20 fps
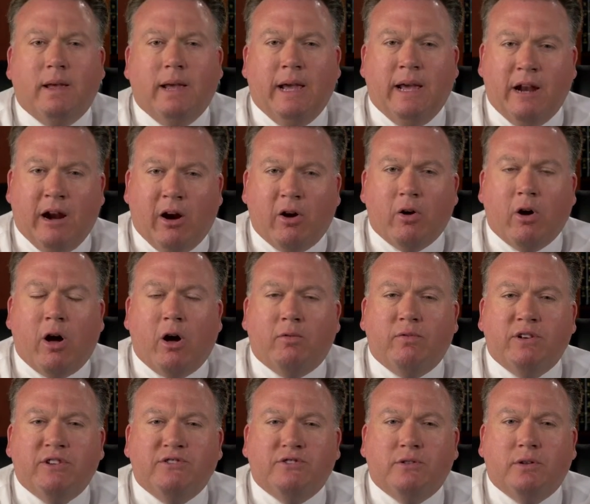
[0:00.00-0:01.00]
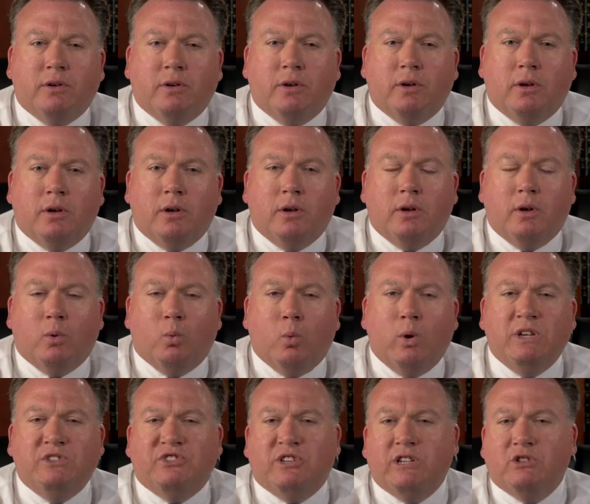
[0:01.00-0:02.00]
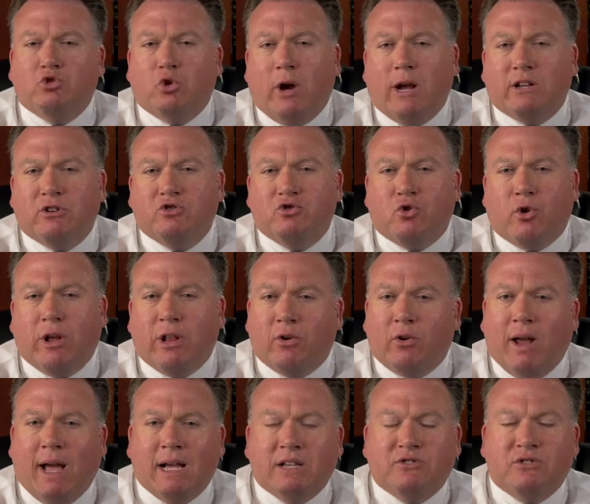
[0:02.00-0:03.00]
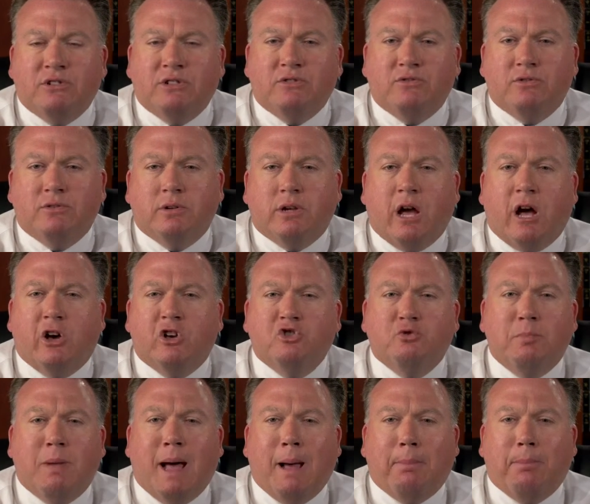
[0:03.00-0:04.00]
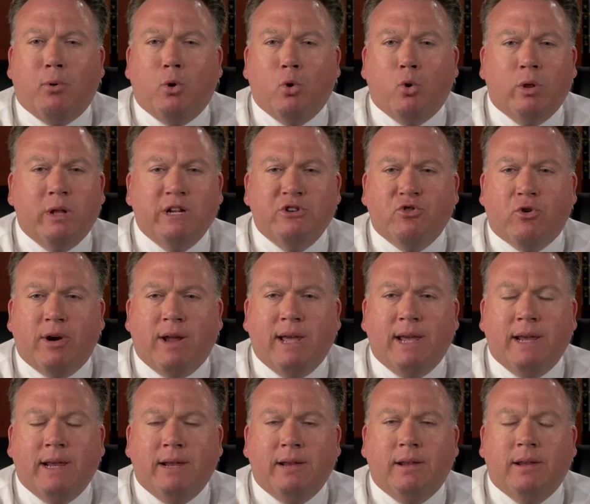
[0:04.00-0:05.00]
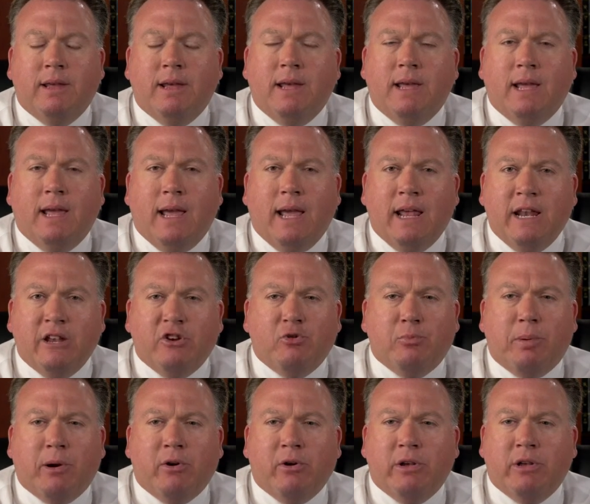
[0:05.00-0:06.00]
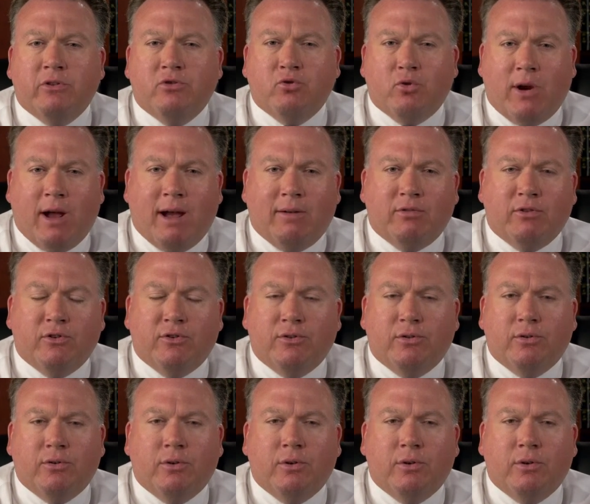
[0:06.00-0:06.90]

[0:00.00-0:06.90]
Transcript: In our office, we see tractor trailer accidents caused by poorly trained, inexperienced drivers.